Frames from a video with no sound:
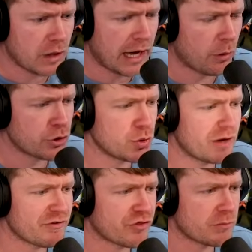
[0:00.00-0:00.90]
How are you
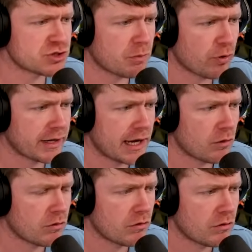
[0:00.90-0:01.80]
giving thumbs up right now?
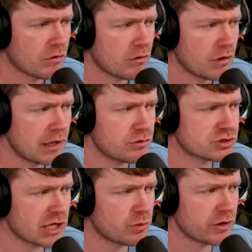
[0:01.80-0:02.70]
It
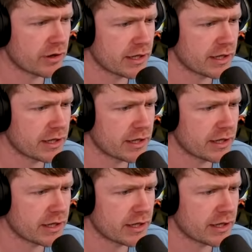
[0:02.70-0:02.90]
looks like we are